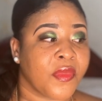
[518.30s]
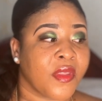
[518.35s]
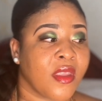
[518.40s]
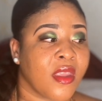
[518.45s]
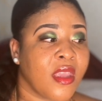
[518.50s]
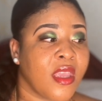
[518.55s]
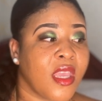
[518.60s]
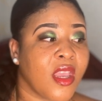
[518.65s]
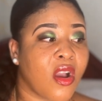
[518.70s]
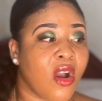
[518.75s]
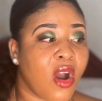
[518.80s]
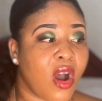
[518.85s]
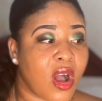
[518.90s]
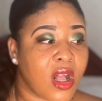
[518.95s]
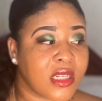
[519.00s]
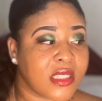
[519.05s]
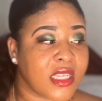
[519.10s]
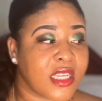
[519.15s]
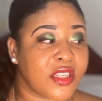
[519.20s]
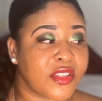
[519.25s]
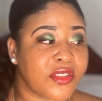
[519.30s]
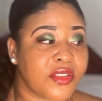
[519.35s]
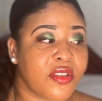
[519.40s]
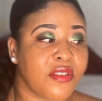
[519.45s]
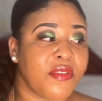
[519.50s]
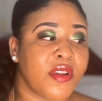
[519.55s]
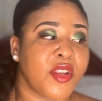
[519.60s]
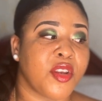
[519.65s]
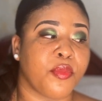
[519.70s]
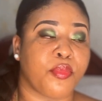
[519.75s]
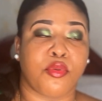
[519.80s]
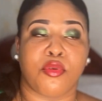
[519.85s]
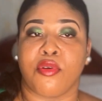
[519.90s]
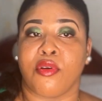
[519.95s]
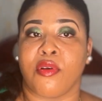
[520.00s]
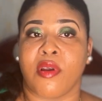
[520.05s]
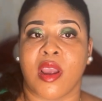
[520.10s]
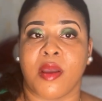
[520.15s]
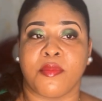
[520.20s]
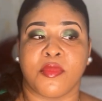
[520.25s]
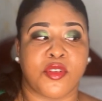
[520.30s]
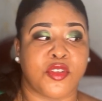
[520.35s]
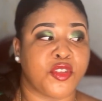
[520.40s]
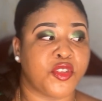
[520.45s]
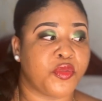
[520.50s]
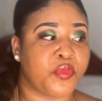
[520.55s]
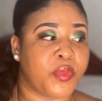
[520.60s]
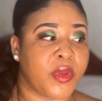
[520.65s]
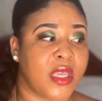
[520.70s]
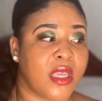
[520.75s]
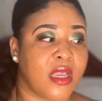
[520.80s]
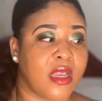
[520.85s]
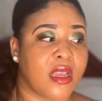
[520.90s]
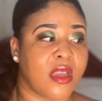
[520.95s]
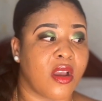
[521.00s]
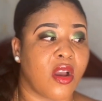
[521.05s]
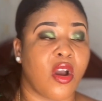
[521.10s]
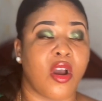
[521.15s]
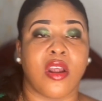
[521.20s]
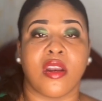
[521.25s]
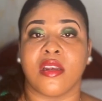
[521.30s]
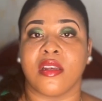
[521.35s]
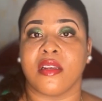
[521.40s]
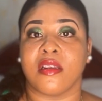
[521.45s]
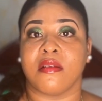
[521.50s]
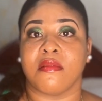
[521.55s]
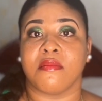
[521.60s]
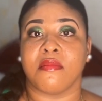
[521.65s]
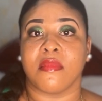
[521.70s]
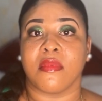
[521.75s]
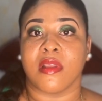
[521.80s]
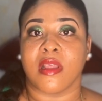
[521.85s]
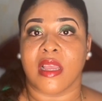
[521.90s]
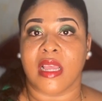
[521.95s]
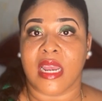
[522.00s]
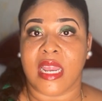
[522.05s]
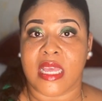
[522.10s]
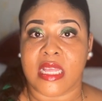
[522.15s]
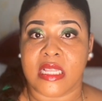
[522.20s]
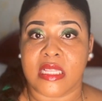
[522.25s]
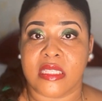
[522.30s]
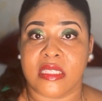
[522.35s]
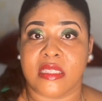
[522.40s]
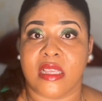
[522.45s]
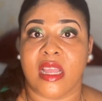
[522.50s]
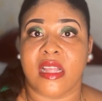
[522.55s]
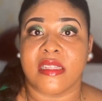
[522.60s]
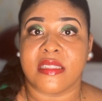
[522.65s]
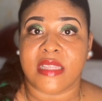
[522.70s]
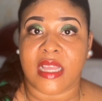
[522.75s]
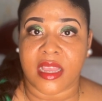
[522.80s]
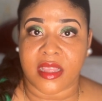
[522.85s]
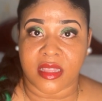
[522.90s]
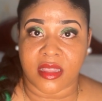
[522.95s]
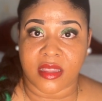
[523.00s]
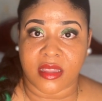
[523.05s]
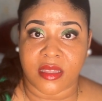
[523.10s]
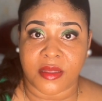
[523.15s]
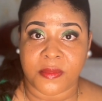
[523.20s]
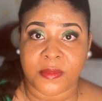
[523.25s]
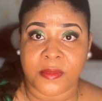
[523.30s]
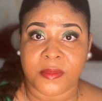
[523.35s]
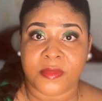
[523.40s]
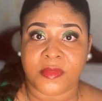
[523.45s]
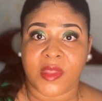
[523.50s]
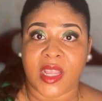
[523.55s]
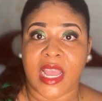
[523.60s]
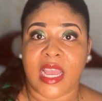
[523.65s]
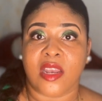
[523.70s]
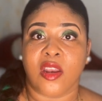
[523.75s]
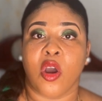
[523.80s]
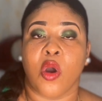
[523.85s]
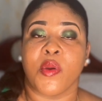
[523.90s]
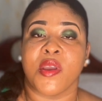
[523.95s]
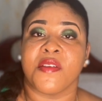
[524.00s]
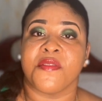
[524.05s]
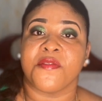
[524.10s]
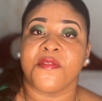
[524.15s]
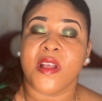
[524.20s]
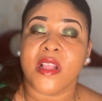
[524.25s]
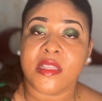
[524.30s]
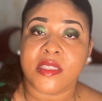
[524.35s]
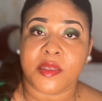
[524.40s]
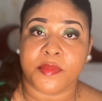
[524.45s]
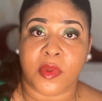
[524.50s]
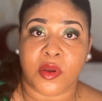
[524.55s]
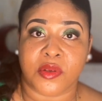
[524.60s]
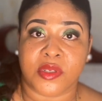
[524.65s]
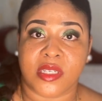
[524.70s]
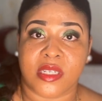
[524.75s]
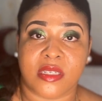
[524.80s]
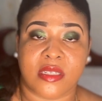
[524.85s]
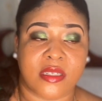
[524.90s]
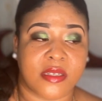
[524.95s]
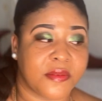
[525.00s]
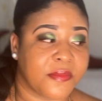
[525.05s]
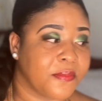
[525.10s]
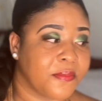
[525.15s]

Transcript: he called into the radio program to speak on Glenn's death and how he felt about it.